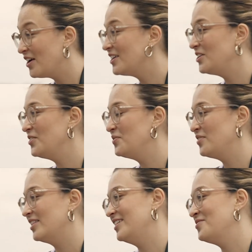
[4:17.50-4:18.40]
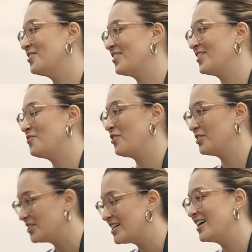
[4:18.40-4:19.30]
thank you, Feli, for your
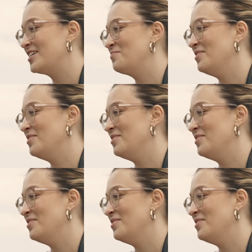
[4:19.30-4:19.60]
time